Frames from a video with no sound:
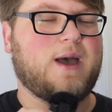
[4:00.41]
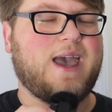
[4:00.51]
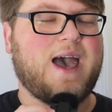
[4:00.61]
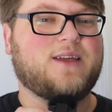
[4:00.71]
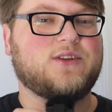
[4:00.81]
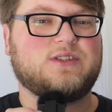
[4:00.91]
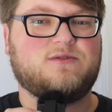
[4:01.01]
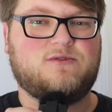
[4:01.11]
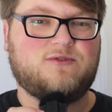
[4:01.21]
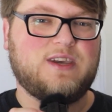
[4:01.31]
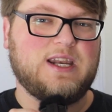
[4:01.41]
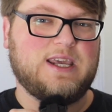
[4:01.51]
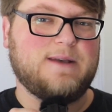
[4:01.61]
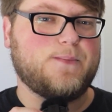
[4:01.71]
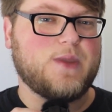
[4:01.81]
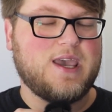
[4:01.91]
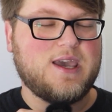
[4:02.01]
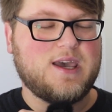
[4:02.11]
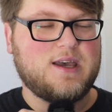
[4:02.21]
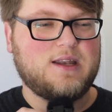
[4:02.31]
by Alice Feeney.
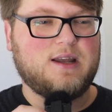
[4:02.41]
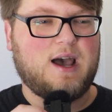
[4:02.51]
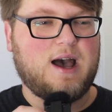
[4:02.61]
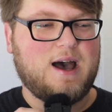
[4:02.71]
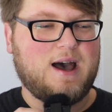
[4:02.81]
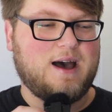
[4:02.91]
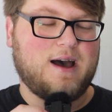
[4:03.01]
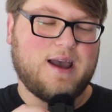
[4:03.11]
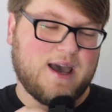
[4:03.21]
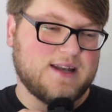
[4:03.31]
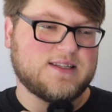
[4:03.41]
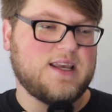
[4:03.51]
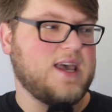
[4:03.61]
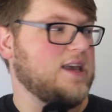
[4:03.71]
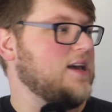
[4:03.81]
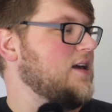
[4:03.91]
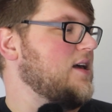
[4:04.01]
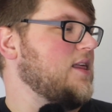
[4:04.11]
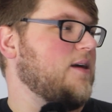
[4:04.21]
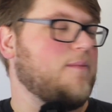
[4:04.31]
And I gotta say
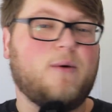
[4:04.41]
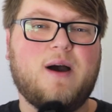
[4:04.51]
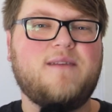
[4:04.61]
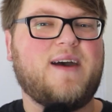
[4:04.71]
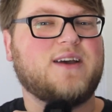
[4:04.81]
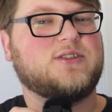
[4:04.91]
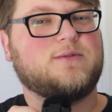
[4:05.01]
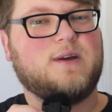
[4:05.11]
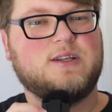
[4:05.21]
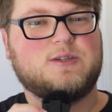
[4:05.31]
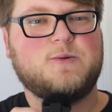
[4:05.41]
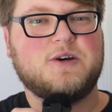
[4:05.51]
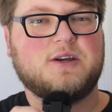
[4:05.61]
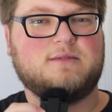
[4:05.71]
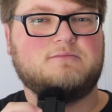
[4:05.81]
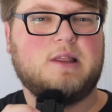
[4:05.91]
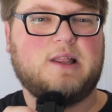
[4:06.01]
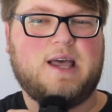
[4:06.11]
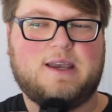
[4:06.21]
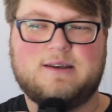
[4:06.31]
that my wife actually read this book
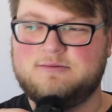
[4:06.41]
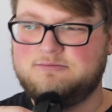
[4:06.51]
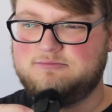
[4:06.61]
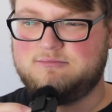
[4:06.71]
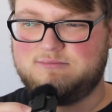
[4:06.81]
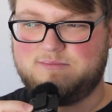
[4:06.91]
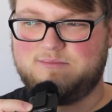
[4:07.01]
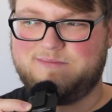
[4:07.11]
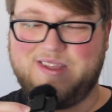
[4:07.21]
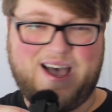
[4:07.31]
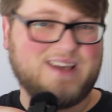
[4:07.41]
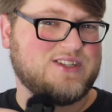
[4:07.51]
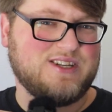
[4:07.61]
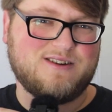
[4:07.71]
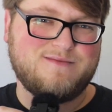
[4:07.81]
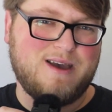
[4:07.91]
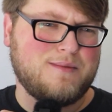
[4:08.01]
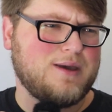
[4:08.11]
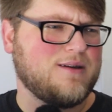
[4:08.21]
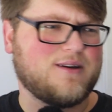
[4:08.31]
like last year,
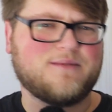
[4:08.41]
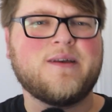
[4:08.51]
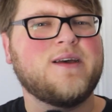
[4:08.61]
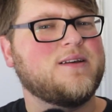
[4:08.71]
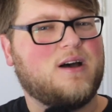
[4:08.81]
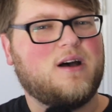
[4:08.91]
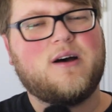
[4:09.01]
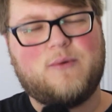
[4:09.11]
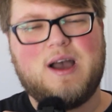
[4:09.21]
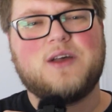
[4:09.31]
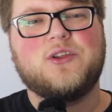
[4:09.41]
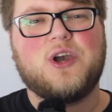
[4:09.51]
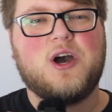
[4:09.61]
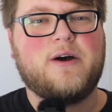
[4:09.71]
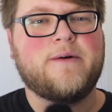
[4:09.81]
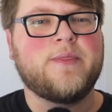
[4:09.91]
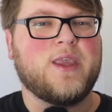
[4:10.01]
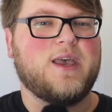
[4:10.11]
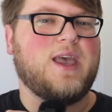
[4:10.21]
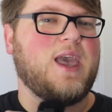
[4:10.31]
maybe, or a while ago.
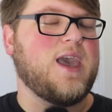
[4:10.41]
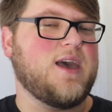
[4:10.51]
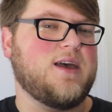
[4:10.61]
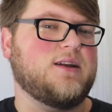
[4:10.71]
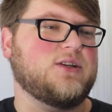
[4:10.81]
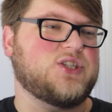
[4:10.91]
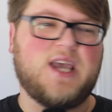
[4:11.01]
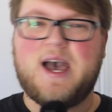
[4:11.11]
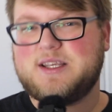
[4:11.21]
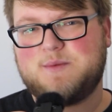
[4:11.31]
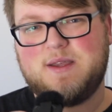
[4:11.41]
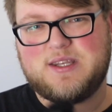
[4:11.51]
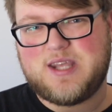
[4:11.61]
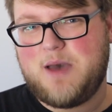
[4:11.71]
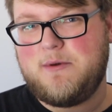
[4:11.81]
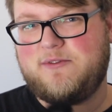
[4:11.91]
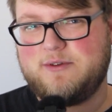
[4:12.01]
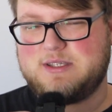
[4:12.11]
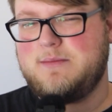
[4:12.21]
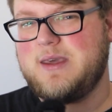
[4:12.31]
And she asked me at the time if it
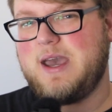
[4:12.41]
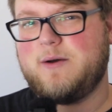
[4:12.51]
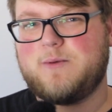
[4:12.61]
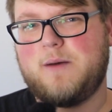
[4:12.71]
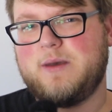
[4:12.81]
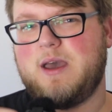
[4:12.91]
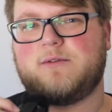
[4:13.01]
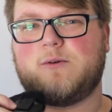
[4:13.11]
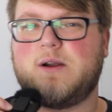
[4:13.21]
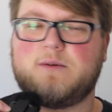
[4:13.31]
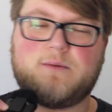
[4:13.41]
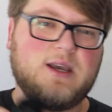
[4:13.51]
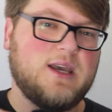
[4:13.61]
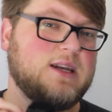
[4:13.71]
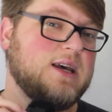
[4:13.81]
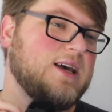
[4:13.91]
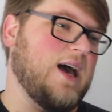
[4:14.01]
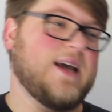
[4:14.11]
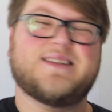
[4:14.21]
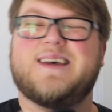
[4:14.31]
was something I would probably ever want to read.
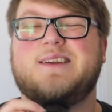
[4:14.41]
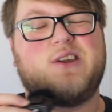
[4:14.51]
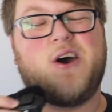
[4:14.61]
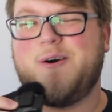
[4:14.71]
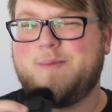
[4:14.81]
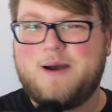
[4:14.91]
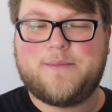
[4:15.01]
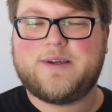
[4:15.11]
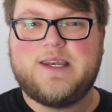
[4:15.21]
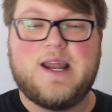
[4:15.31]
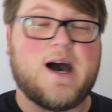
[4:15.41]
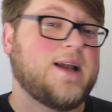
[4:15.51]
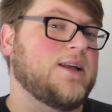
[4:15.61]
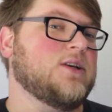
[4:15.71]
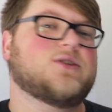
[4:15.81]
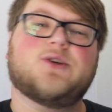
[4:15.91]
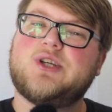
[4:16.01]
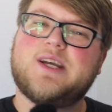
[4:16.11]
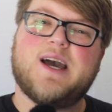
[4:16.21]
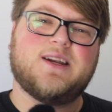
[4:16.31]
I said, no, probably not. So
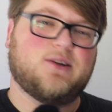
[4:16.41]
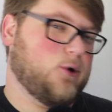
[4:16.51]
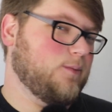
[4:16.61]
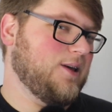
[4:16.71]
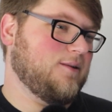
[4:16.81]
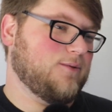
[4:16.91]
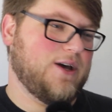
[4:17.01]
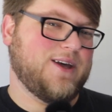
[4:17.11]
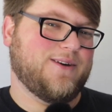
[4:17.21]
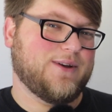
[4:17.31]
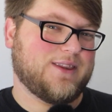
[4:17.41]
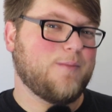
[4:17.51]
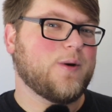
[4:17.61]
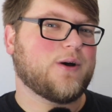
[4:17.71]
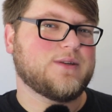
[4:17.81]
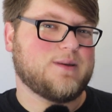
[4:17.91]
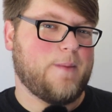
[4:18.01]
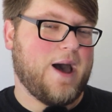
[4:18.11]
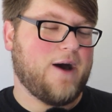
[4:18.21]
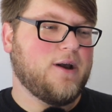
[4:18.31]
she kind of told me what the book was
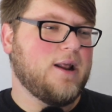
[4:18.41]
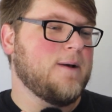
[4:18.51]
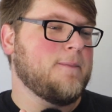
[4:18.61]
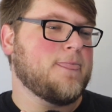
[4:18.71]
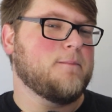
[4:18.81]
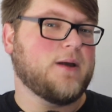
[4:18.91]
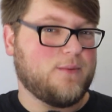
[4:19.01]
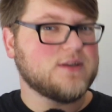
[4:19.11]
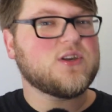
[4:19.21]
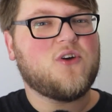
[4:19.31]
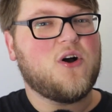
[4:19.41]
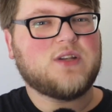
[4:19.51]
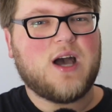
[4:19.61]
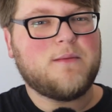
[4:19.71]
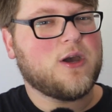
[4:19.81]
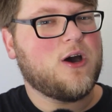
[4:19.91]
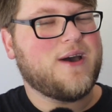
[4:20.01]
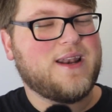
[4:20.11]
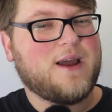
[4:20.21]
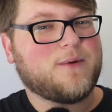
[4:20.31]
about, but it was a long time
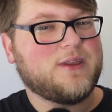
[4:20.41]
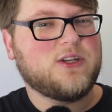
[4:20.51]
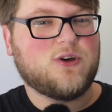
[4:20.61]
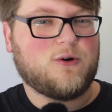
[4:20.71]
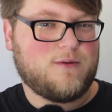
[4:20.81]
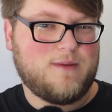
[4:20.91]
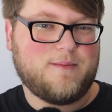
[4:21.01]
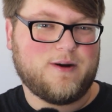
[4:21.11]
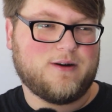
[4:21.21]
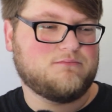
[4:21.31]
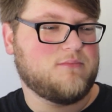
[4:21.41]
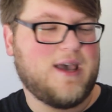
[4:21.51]
ago and I really don't remember